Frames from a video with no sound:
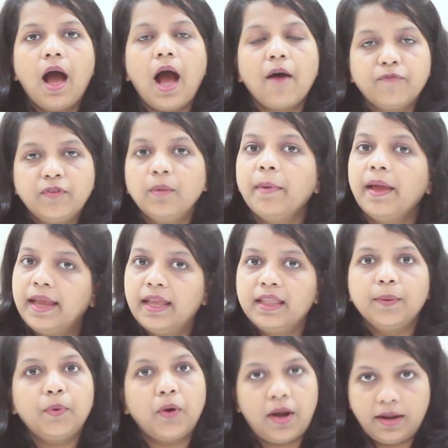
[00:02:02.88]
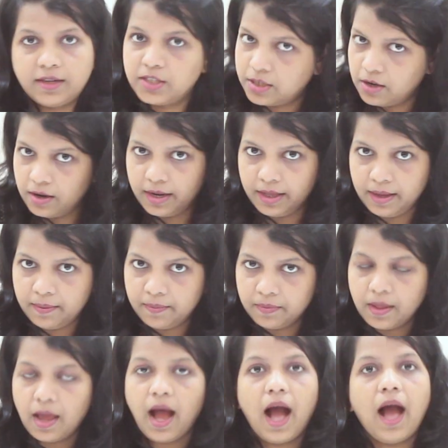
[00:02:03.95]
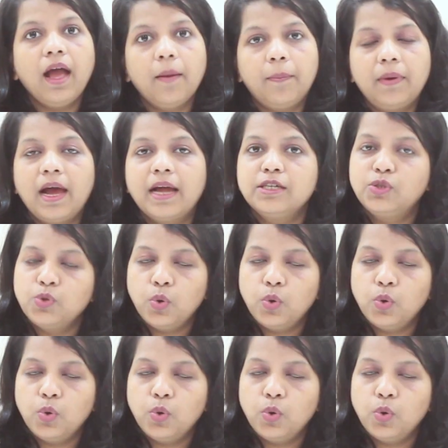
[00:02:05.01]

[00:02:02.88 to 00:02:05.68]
After making the product sturdy, I apply